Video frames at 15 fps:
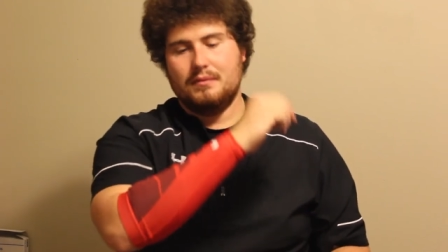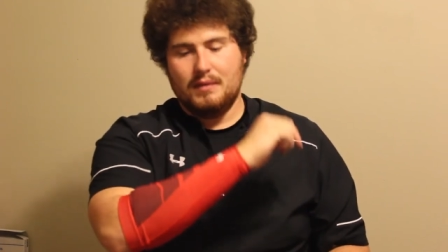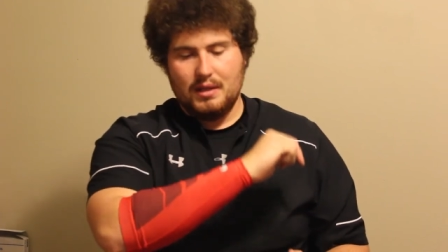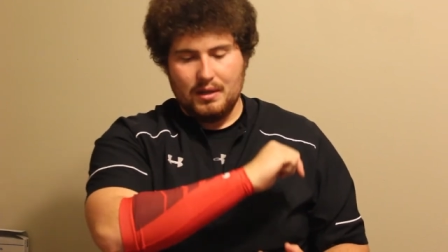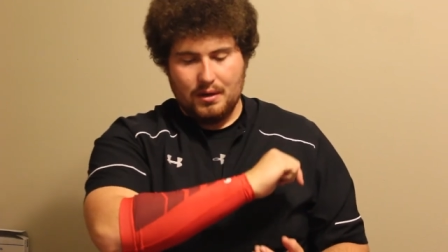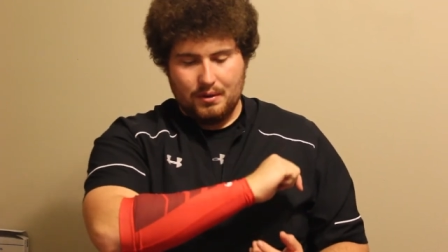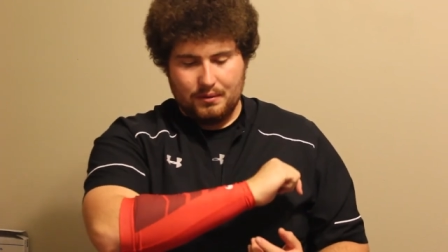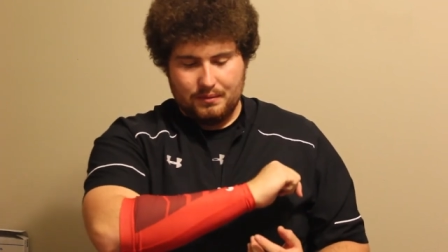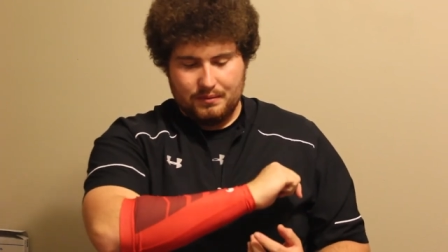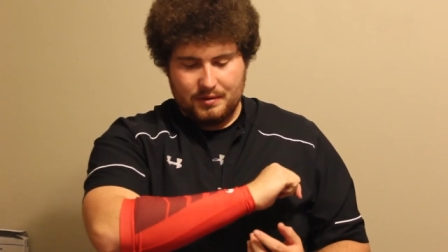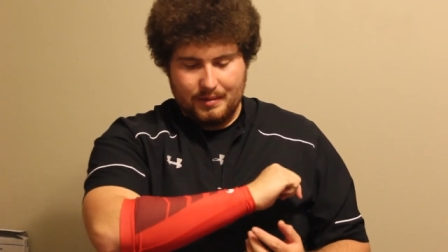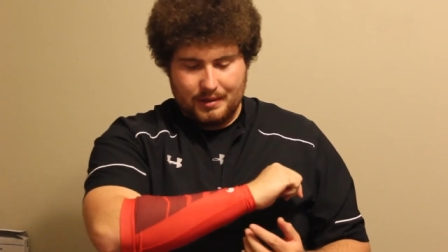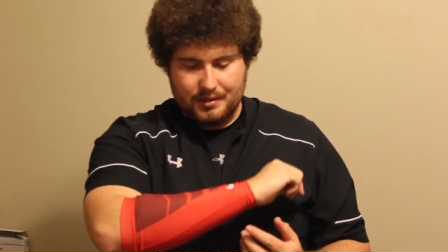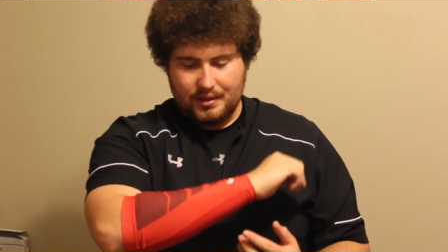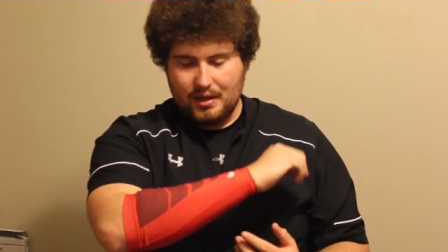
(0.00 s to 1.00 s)
you know,
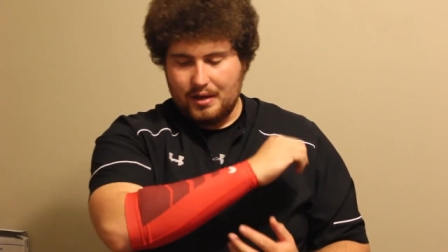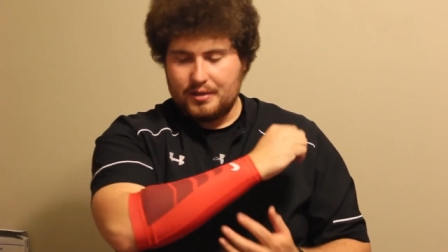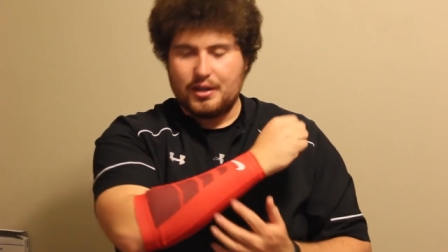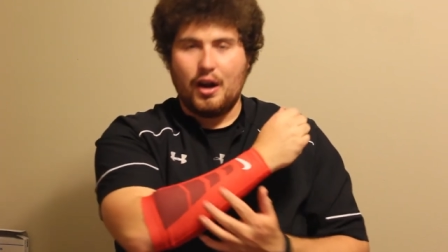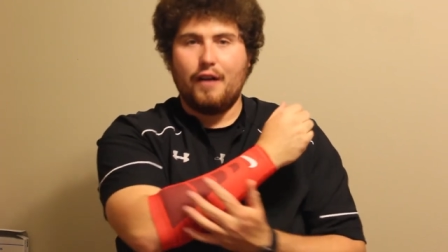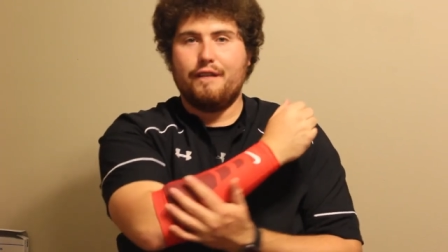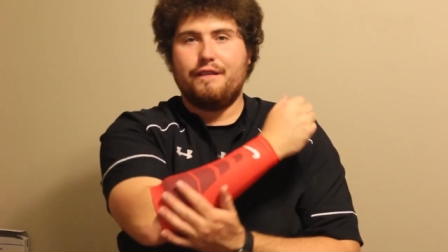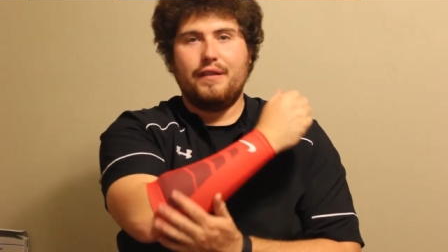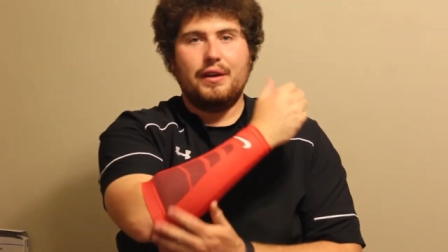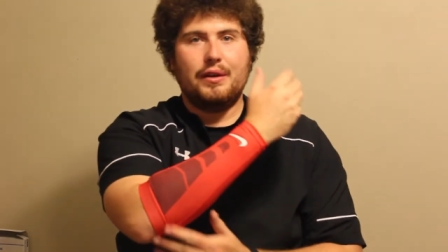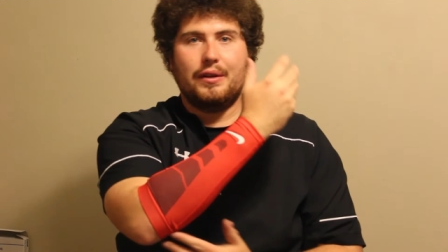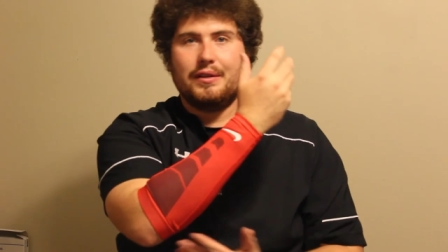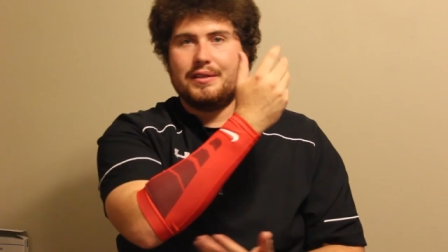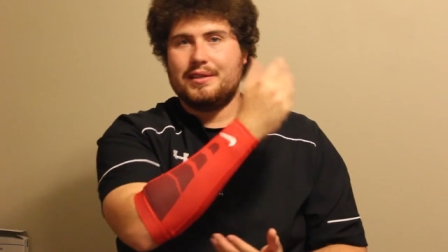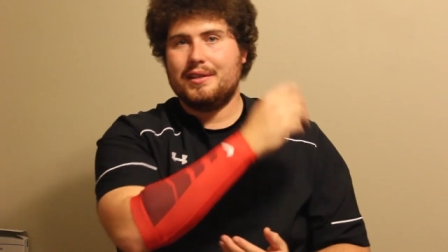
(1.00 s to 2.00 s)
especially on turf
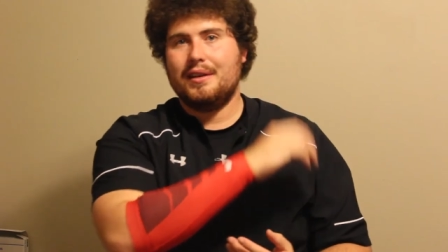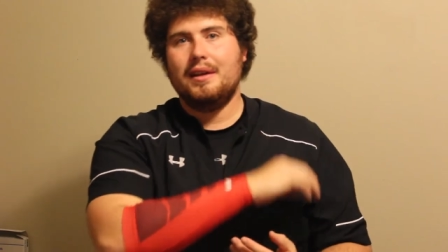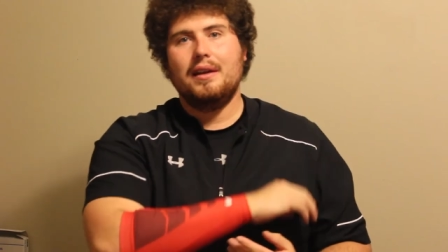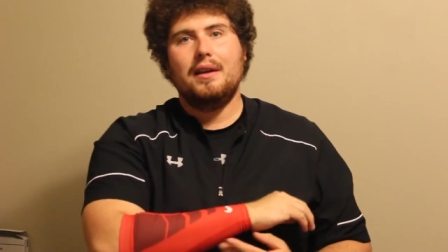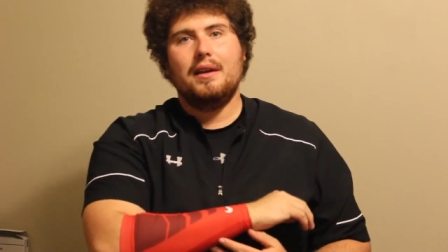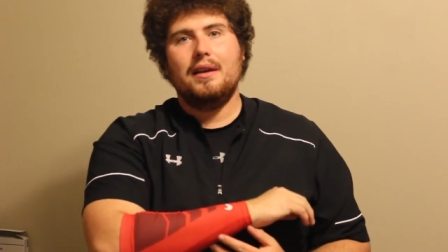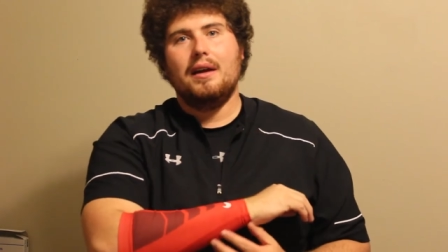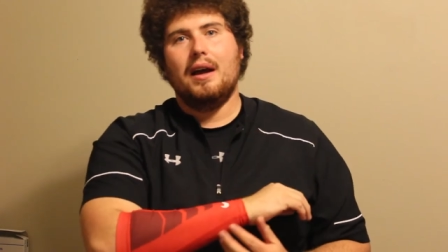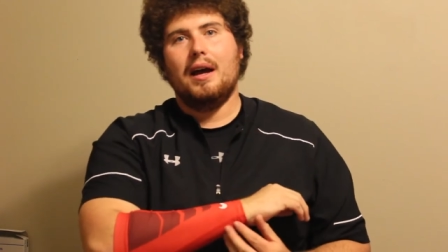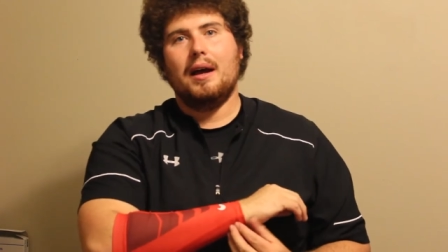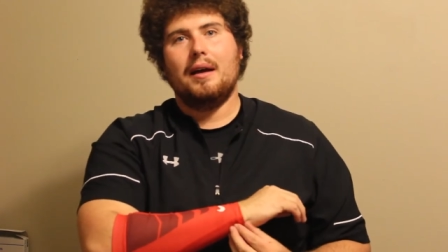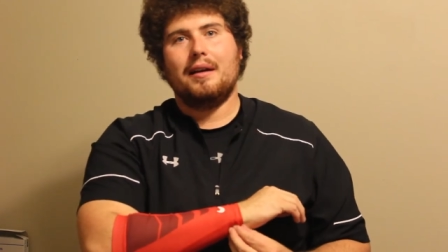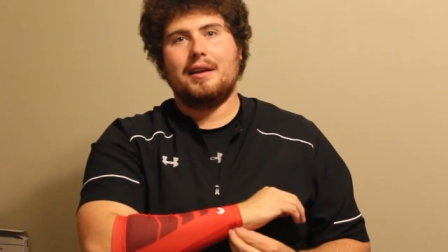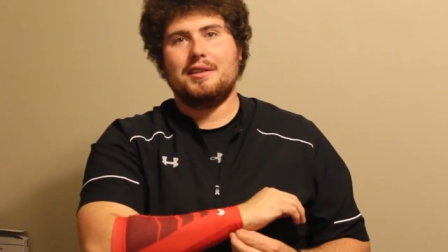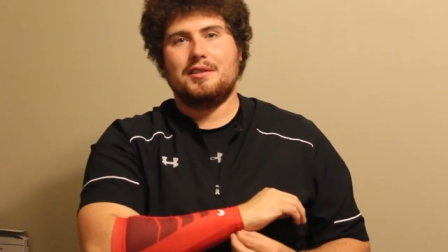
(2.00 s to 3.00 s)
fields,
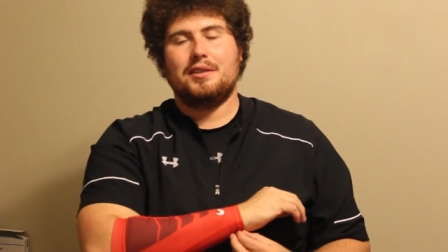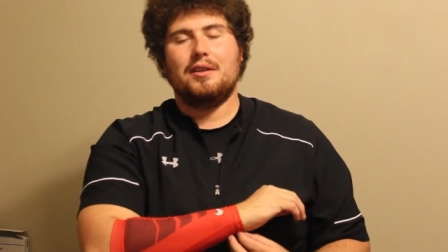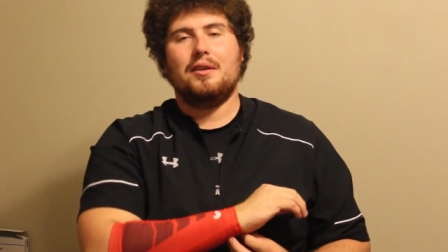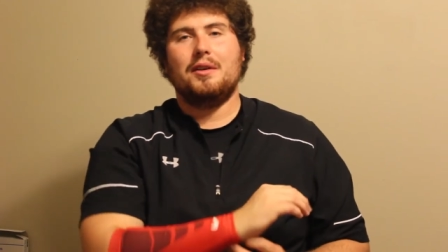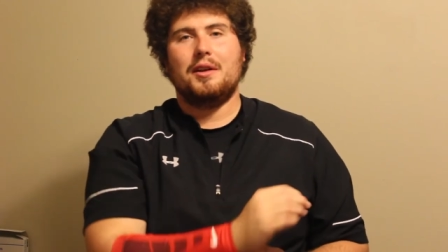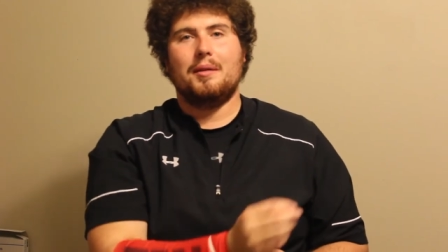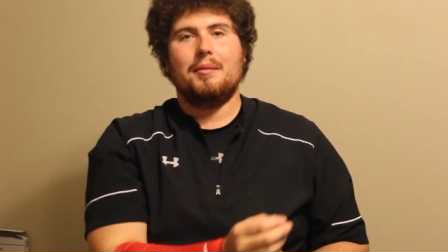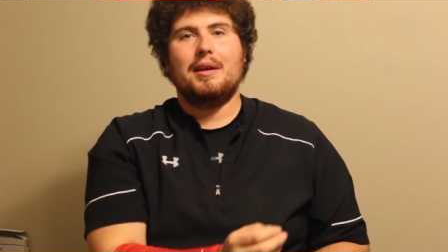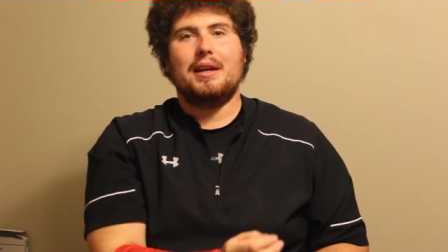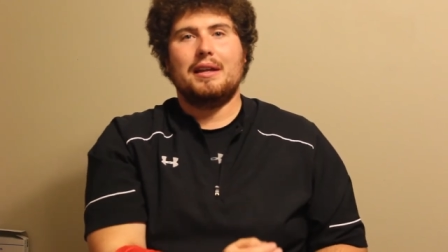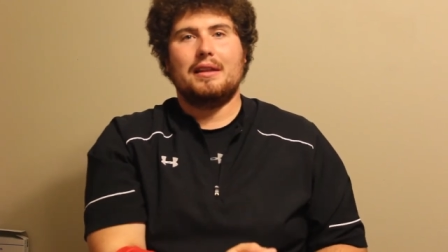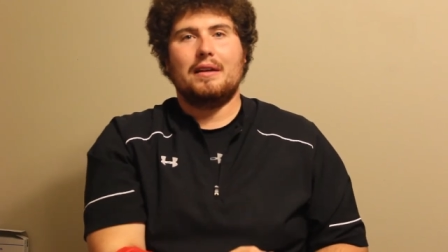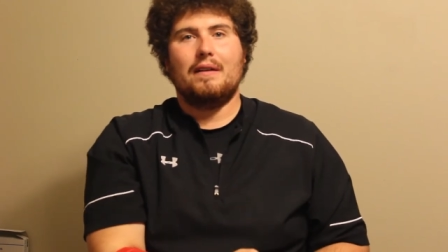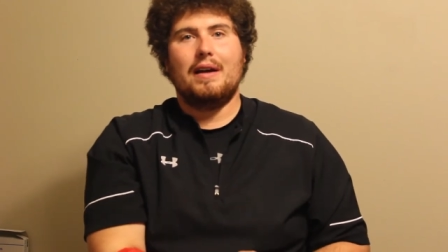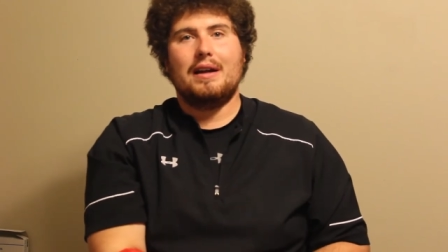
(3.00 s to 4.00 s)
because uh, you know you're gonna be
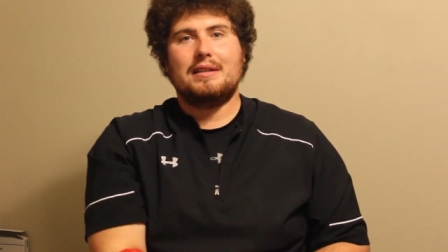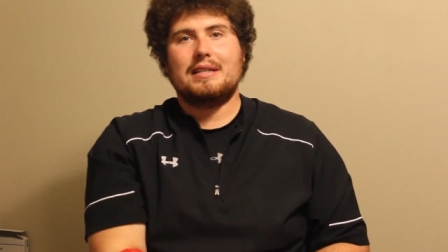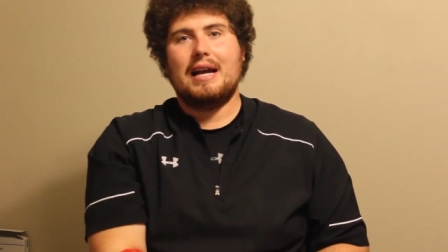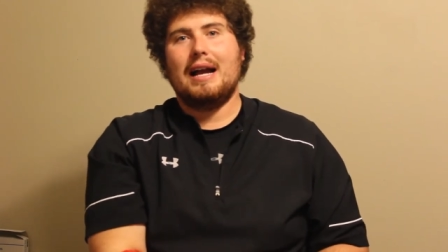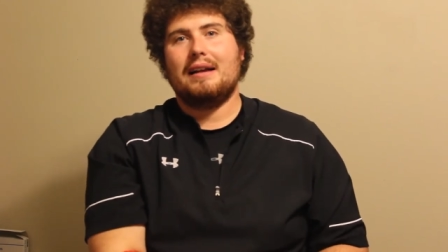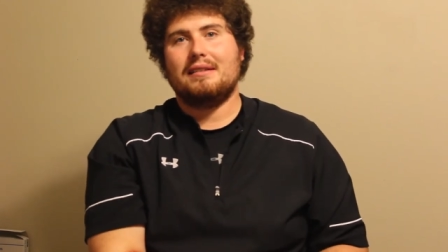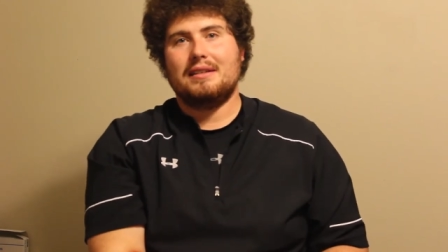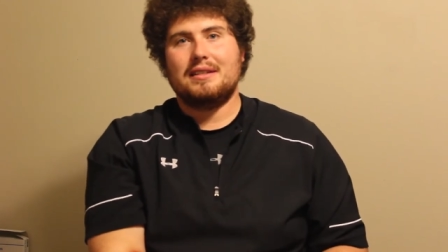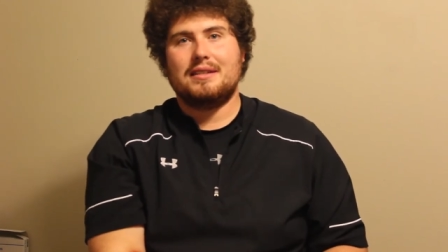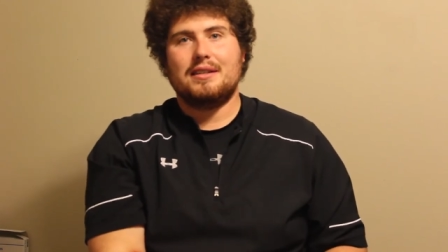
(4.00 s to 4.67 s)
hitting the ground tackling.